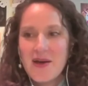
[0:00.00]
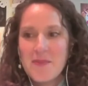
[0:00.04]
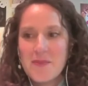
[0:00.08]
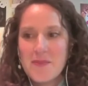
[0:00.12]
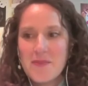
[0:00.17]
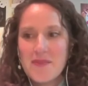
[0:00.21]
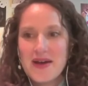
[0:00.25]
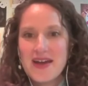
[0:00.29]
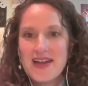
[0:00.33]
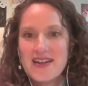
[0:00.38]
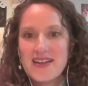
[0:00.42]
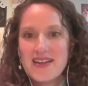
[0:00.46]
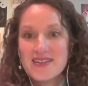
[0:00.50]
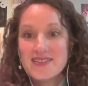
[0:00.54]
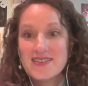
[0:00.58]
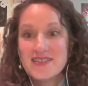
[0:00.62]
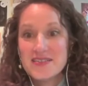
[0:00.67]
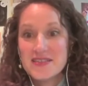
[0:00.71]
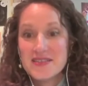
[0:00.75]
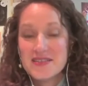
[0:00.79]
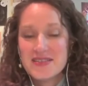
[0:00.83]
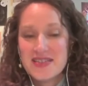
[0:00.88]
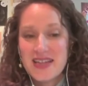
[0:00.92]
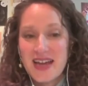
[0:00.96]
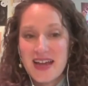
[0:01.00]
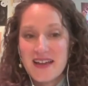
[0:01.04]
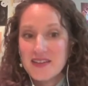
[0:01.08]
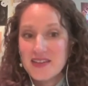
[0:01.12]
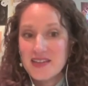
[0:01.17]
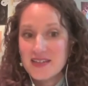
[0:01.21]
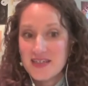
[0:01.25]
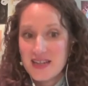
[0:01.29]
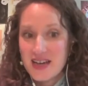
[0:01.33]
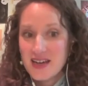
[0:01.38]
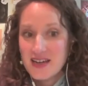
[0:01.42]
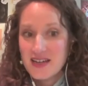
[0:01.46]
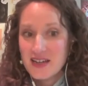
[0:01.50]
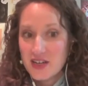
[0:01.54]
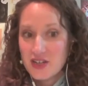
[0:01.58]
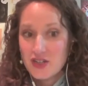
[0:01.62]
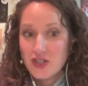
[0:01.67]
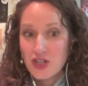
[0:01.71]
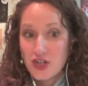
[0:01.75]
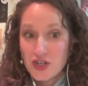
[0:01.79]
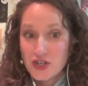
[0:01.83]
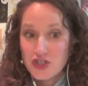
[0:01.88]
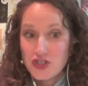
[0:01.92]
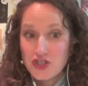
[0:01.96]
but sadly not a
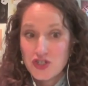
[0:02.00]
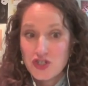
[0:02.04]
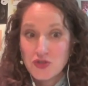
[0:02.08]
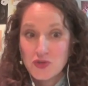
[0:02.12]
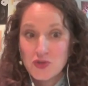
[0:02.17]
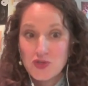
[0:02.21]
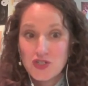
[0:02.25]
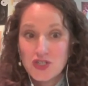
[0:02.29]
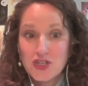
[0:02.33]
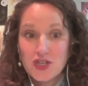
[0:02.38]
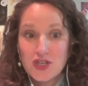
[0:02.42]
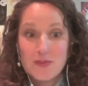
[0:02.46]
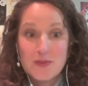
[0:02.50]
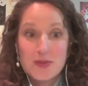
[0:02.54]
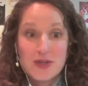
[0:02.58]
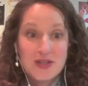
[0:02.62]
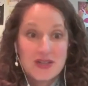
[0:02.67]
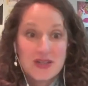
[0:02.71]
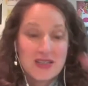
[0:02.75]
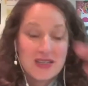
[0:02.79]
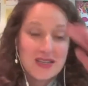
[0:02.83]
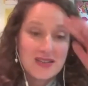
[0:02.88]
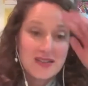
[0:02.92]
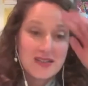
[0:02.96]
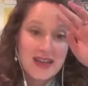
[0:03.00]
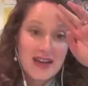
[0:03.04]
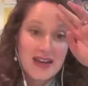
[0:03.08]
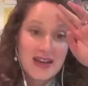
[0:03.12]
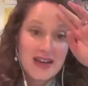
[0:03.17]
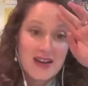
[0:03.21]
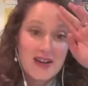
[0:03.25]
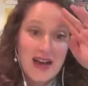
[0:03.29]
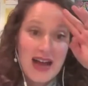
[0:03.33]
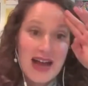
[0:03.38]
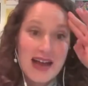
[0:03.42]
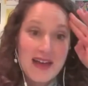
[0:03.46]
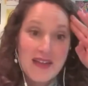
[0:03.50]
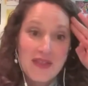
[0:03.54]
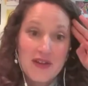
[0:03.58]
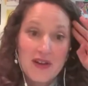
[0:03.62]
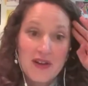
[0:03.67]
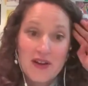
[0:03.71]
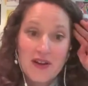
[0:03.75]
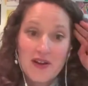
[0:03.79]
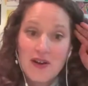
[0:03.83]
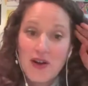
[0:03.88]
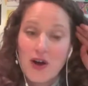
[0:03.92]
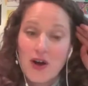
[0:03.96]
large Jewish community there
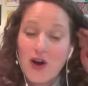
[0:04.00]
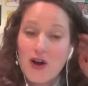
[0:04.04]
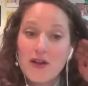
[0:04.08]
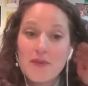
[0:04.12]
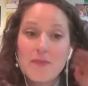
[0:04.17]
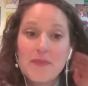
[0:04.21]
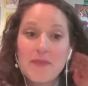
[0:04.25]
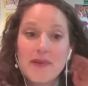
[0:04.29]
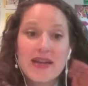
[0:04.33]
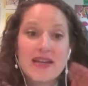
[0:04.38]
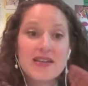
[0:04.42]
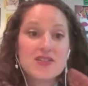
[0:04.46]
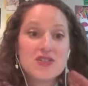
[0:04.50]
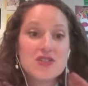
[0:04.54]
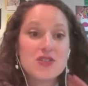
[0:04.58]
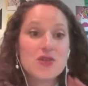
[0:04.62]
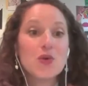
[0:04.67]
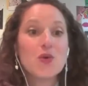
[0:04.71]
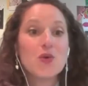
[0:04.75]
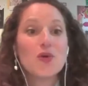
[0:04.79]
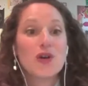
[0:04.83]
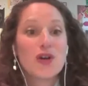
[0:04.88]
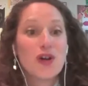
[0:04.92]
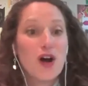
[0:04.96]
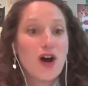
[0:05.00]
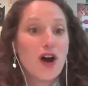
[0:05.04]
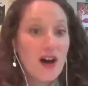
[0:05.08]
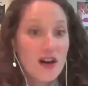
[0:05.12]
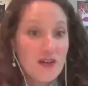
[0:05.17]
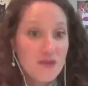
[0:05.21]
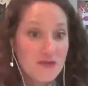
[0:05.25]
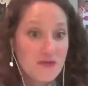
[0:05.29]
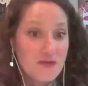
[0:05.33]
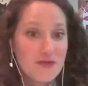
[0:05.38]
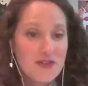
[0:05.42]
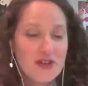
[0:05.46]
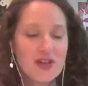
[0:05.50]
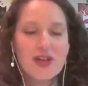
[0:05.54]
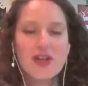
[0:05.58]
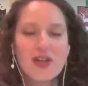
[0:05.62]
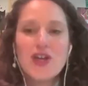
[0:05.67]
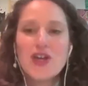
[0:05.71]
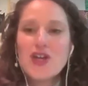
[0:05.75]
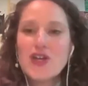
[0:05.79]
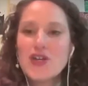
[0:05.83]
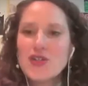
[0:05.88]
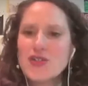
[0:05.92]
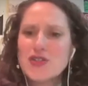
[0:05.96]
either, on base or off.
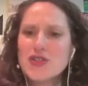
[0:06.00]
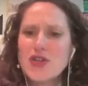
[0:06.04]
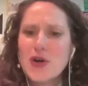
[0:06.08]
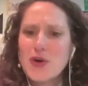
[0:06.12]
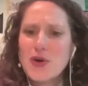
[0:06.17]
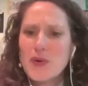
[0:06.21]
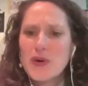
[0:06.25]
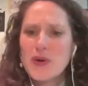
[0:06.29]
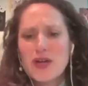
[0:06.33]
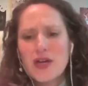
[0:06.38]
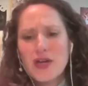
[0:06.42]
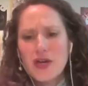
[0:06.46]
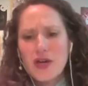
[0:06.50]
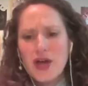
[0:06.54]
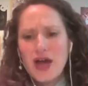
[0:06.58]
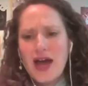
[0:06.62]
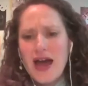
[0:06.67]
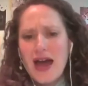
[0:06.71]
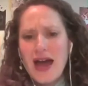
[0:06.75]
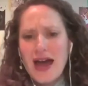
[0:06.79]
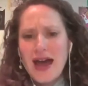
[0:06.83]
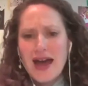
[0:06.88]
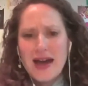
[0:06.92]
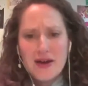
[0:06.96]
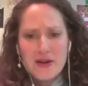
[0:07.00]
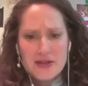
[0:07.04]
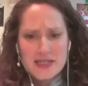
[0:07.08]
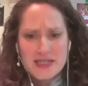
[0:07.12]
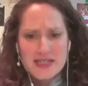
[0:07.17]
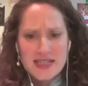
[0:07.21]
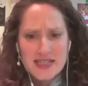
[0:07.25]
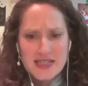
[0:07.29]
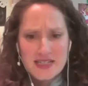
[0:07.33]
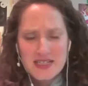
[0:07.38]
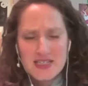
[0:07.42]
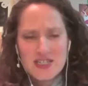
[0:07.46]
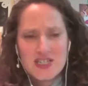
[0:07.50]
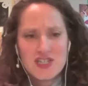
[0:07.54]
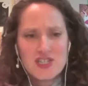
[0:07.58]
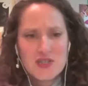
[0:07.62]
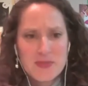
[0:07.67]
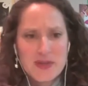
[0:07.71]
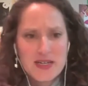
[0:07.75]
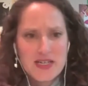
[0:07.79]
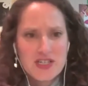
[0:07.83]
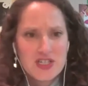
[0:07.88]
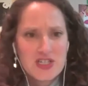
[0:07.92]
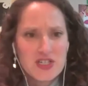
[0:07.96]
So how did I teach
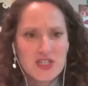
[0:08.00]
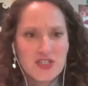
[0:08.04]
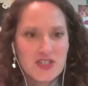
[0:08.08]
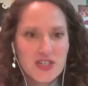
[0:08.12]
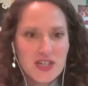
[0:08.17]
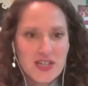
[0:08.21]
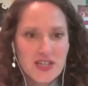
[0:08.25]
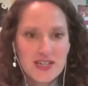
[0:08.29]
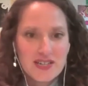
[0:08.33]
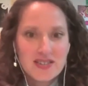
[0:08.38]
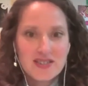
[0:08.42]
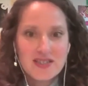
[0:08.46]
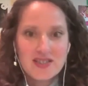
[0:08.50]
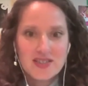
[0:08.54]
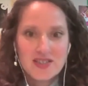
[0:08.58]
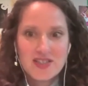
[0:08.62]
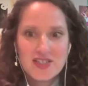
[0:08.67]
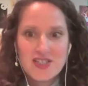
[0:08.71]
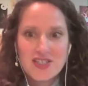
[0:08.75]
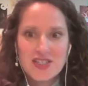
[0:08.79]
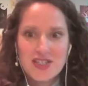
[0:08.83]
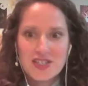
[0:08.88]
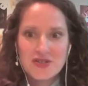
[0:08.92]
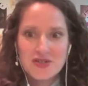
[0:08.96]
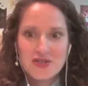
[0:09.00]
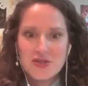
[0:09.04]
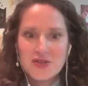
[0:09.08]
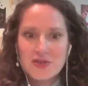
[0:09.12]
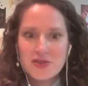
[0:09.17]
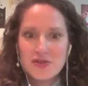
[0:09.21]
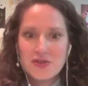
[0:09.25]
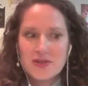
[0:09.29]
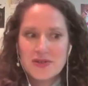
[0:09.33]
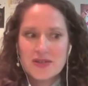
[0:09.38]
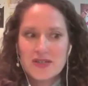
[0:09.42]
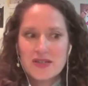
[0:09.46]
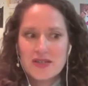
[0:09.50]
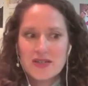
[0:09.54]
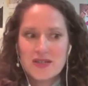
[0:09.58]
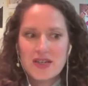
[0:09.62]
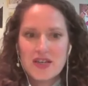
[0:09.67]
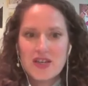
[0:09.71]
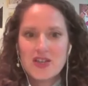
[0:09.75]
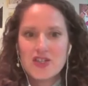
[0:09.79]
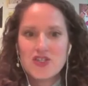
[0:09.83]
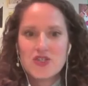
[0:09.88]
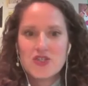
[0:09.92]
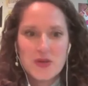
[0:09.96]
my children to
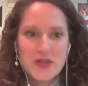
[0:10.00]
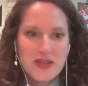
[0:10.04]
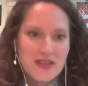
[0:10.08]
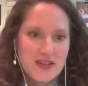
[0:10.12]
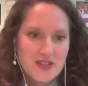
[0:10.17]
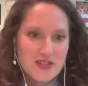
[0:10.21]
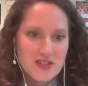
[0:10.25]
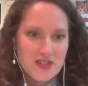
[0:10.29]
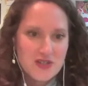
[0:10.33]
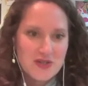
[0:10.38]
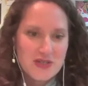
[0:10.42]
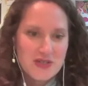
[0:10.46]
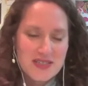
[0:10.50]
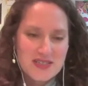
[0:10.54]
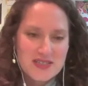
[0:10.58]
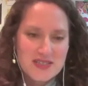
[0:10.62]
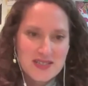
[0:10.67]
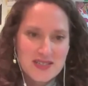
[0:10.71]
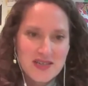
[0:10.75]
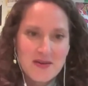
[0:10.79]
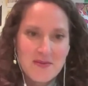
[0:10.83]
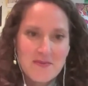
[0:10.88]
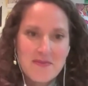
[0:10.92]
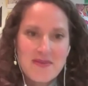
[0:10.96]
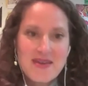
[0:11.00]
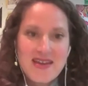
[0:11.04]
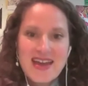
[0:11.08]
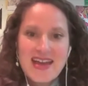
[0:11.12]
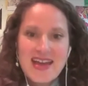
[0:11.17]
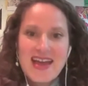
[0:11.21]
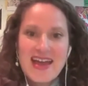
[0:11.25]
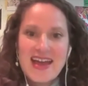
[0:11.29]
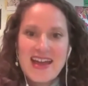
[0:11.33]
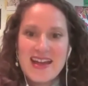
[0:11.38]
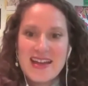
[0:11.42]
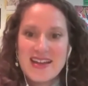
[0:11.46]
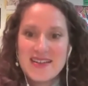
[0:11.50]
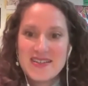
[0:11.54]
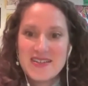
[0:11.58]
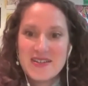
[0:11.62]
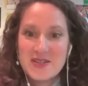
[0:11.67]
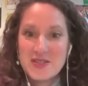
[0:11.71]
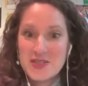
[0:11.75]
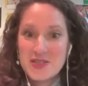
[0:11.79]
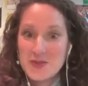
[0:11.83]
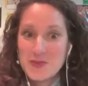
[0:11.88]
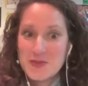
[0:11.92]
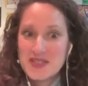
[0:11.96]
enjoy their Judaism, and
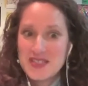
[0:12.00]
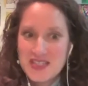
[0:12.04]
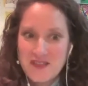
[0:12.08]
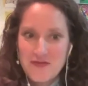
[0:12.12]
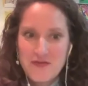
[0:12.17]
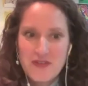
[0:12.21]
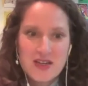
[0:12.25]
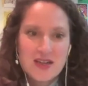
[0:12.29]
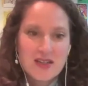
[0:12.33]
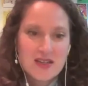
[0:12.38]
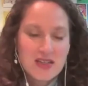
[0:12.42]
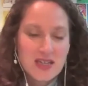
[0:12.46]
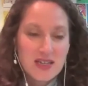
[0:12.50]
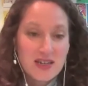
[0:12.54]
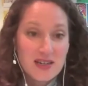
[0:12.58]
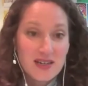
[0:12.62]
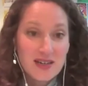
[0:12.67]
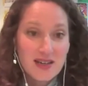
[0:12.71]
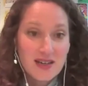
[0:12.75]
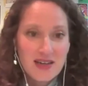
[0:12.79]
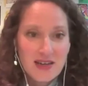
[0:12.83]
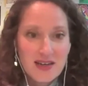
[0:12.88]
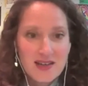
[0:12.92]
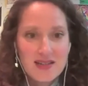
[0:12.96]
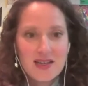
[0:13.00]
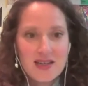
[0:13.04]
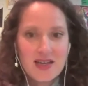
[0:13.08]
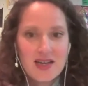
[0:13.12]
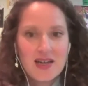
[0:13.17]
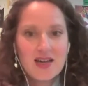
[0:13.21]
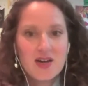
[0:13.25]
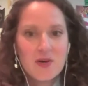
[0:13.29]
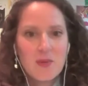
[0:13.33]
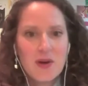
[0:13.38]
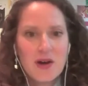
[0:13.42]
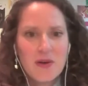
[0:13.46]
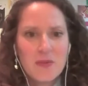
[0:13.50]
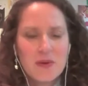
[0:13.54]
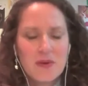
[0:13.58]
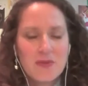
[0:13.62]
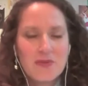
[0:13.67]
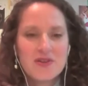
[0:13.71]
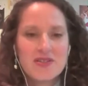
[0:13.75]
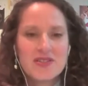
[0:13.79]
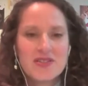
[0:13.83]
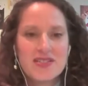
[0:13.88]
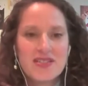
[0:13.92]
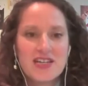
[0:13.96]
specifically Hanukkah, while we
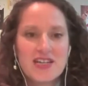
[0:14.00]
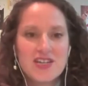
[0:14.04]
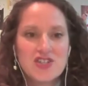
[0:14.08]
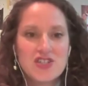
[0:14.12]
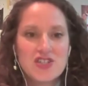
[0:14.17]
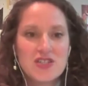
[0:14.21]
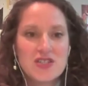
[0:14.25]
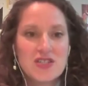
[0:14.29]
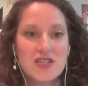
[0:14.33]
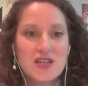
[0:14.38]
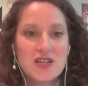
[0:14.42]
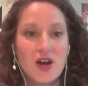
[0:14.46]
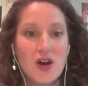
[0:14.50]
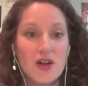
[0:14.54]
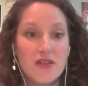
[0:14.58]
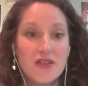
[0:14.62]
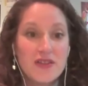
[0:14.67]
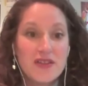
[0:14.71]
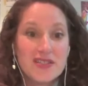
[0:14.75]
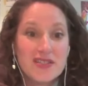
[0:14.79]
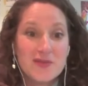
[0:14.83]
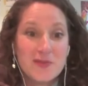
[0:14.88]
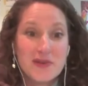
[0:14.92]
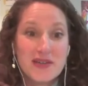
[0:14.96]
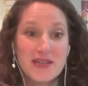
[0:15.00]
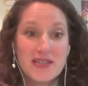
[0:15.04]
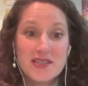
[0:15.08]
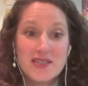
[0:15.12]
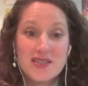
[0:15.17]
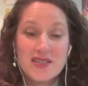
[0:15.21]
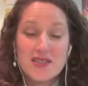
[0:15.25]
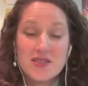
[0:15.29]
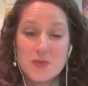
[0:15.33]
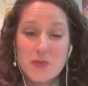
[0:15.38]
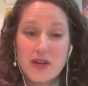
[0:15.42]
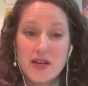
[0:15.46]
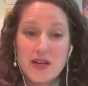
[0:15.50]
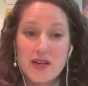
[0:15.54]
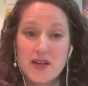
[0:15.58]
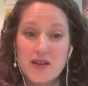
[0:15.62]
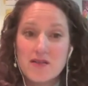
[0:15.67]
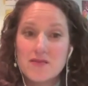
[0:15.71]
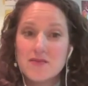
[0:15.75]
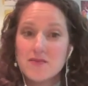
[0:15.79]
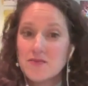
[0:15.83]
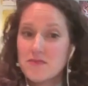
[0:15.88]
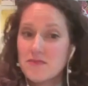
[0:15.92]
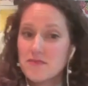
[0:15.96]
were stationed in all these places
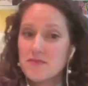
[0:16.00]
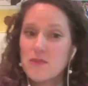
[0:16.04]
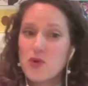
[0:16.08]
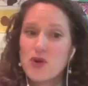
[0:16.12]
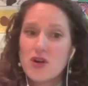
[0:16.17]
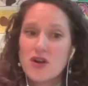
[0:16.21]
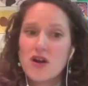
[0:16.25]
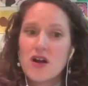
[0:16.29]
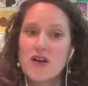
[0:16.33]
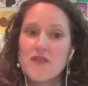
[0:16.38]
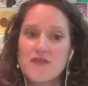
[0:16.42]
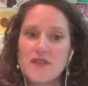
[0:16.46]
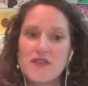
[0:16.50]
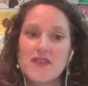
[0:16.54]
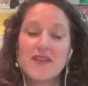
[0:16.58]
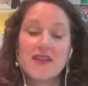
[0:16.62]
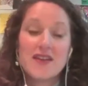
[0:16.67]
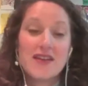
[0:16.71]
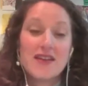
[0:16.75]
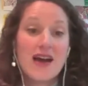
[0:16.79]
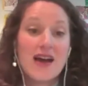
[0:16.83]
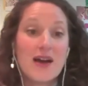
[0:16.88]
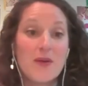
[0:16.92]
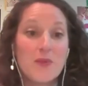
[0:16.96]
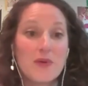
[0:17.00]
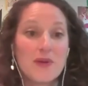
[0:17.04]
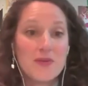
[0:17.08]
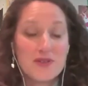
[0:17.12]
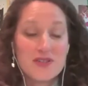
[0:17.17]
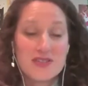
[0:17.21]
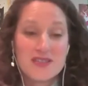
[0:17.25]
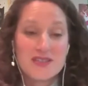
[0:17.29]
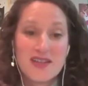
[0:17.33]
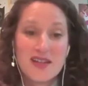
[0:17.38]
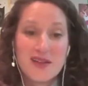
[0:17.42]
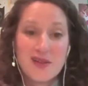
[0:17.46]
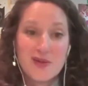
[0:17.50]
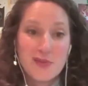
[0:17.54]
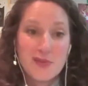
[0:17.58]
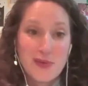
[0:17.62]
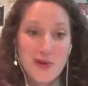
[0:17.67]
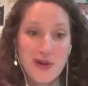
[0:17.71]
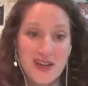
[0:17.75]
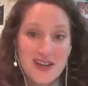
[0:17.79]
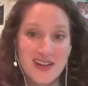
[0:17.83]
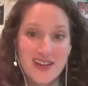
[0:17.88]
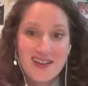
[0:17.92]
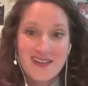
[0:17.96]
where more often than not we were
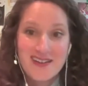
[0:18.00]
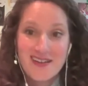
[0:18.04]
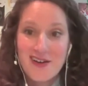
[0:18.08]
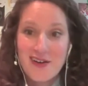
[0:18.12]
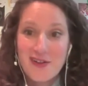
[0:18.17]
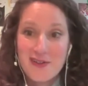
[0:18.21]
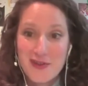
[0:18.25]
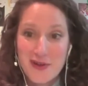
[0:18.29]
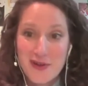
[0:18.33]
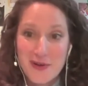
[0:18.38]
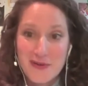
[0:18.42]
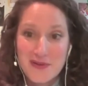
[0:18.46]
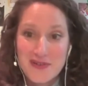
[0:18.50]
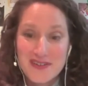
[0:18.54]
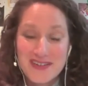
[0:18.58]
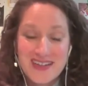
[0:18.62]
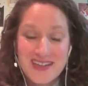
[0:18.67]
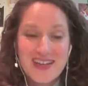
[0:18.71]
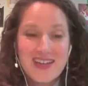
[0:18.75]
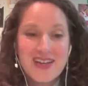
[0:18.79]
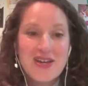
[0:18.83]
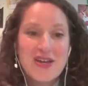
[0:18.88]
celebrating alone?